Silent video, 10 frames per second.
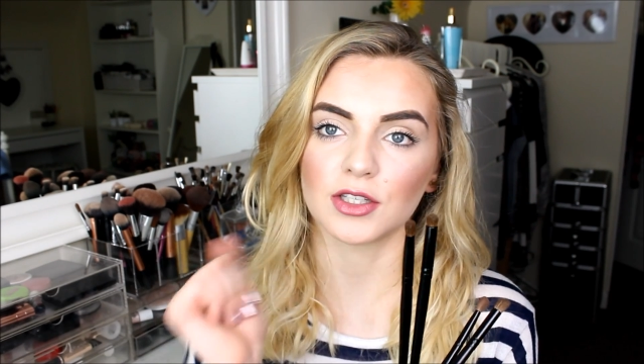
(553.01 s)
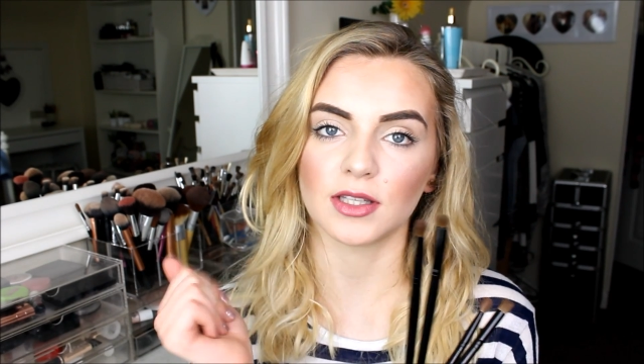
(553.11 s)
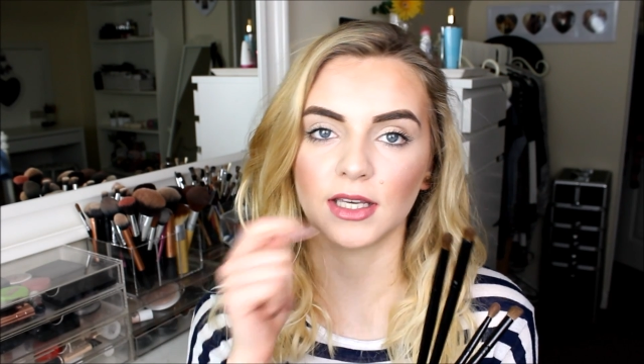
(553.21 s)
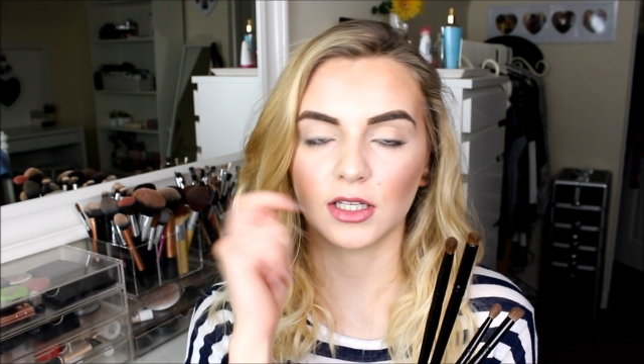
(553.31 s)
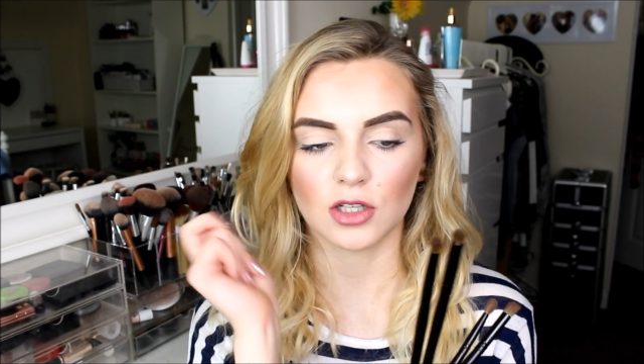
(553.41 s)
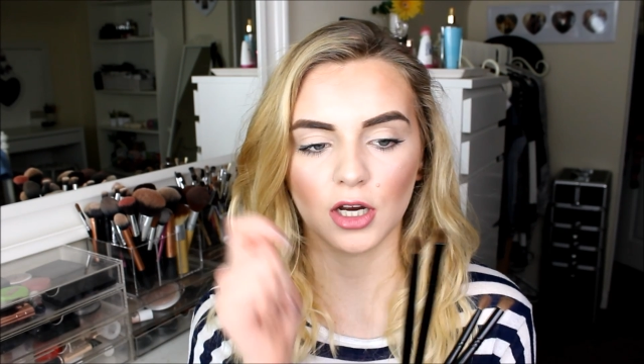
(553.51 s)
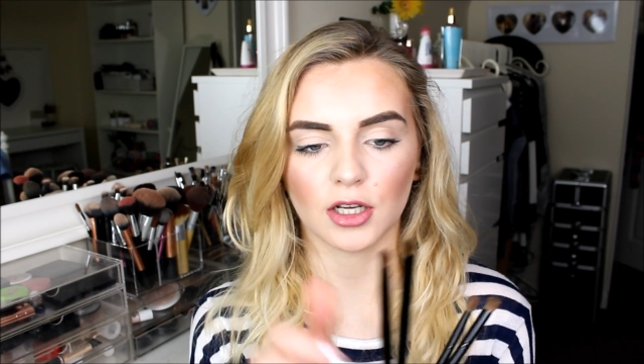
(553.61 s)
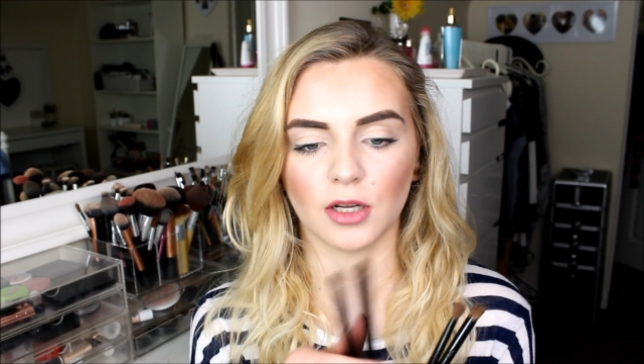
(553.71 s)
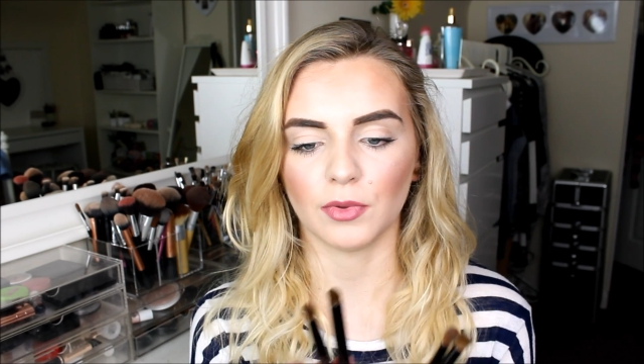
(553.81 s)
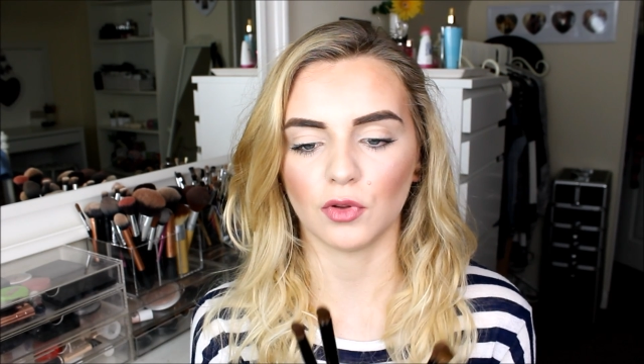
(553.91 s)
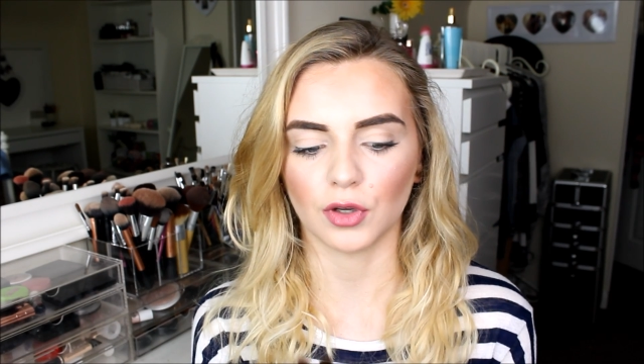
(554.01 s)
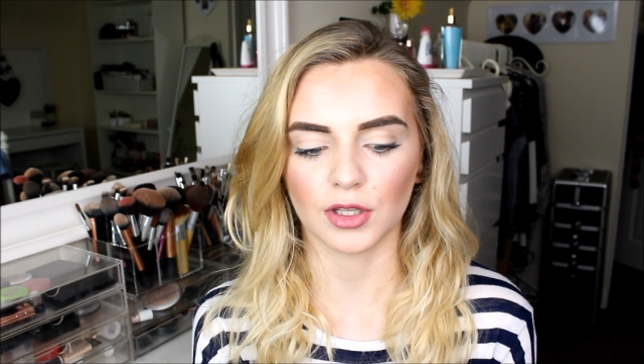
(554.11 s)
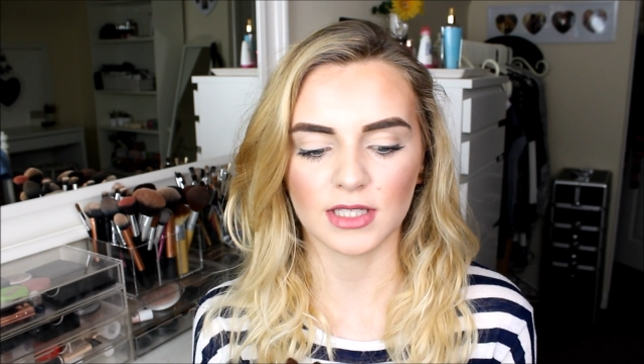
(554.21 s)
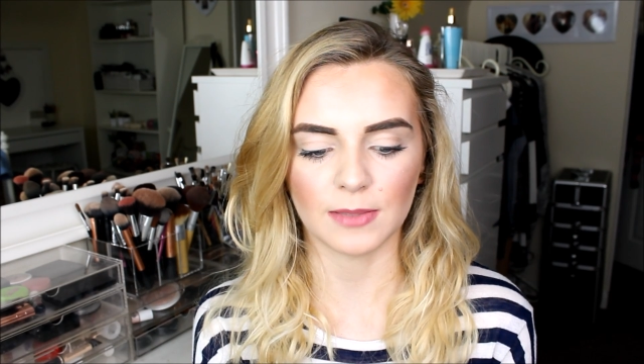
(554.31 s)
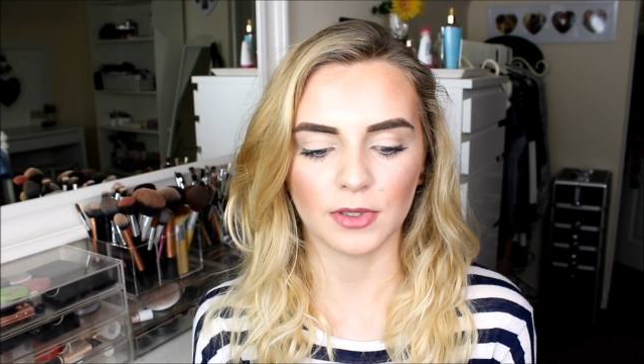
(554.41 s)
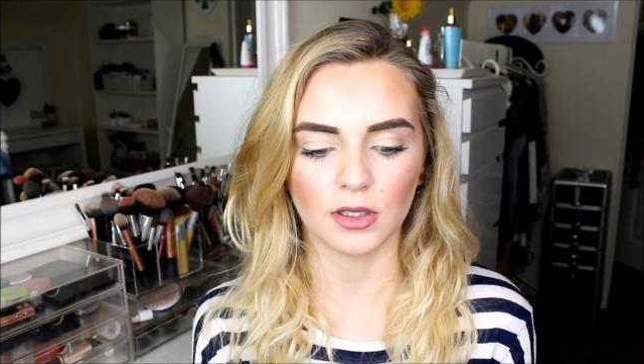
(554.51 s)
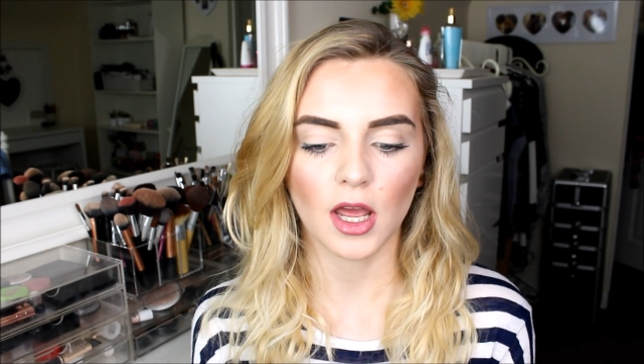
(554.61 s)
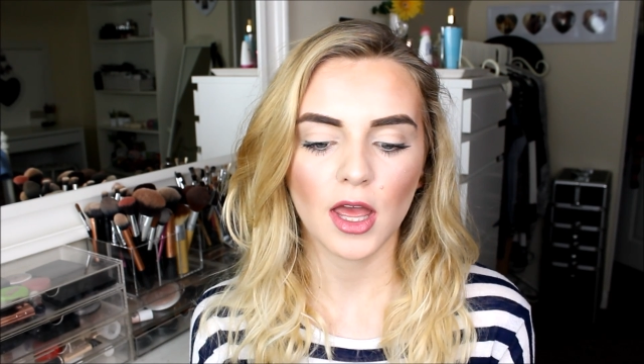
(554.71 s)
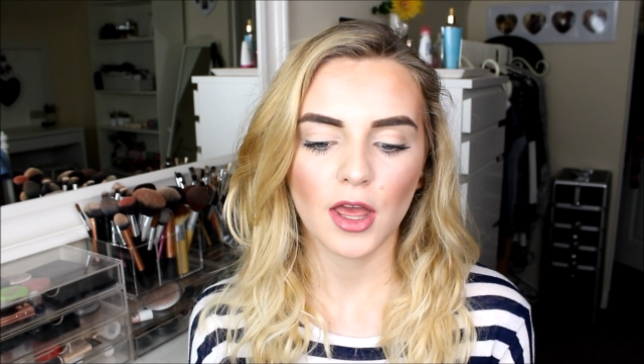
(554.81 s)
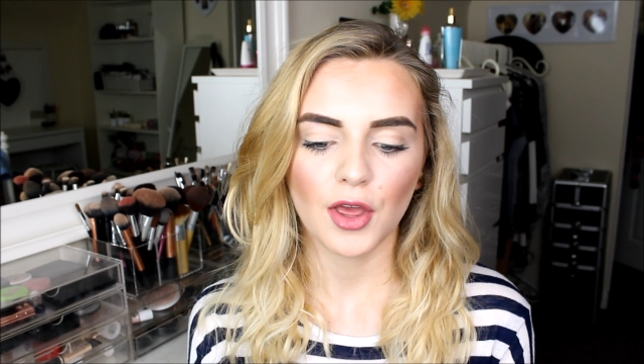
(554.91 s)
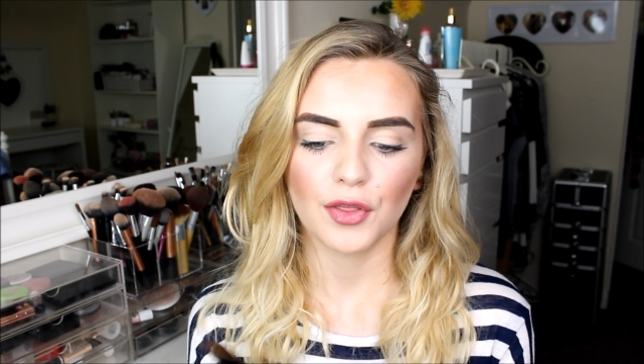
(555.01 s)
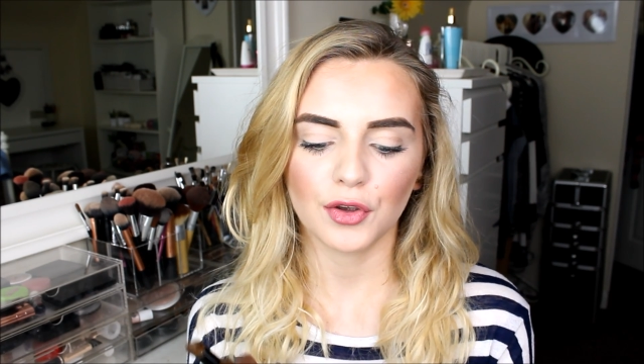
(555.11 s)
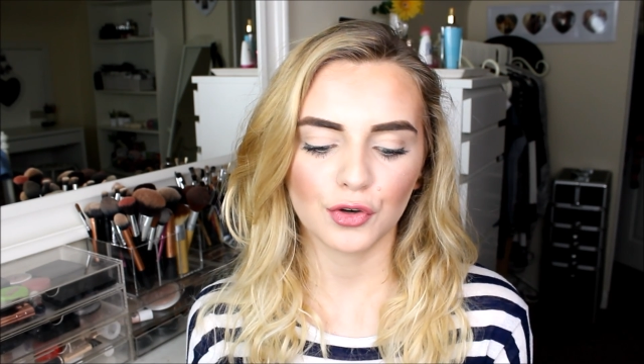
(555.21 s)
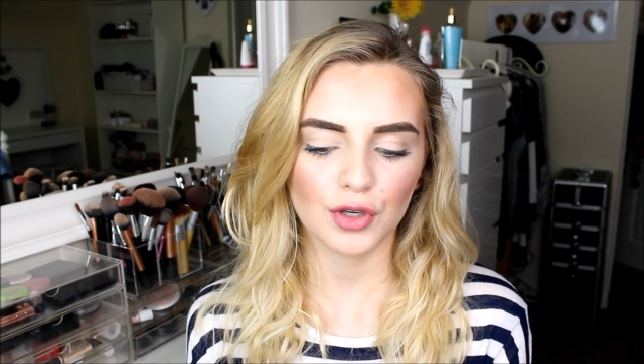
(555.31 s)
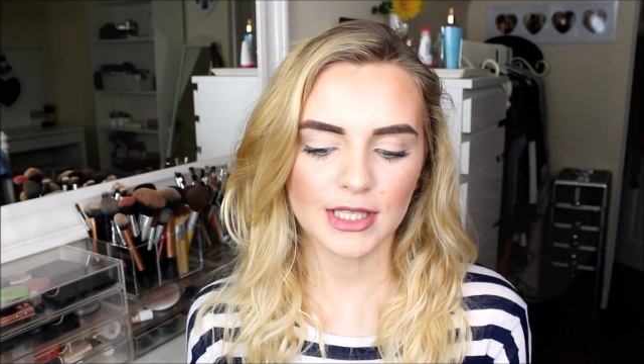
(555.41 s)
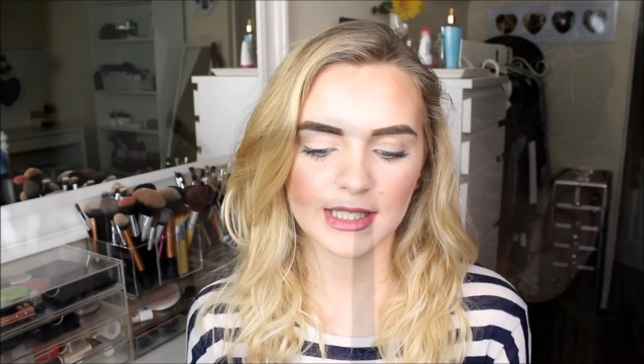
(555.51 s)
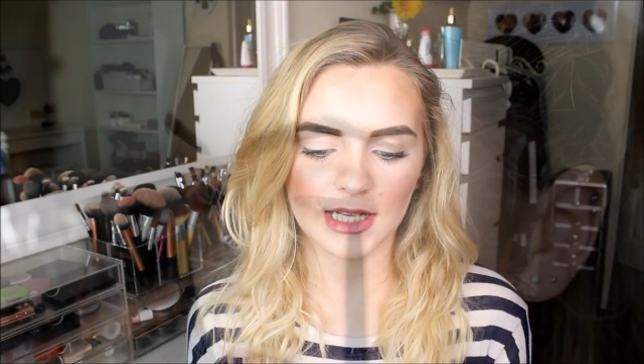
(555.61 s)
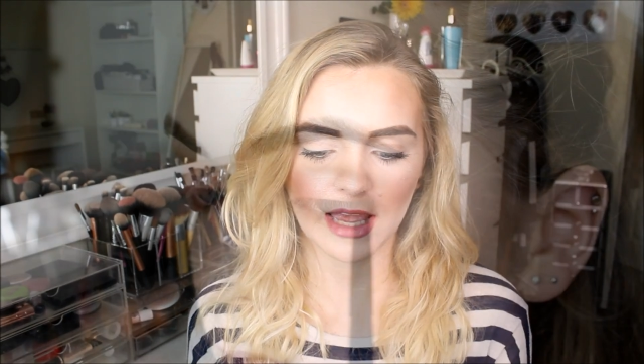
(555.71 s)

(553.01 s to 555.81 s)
to like darken up the look and deepen the crease and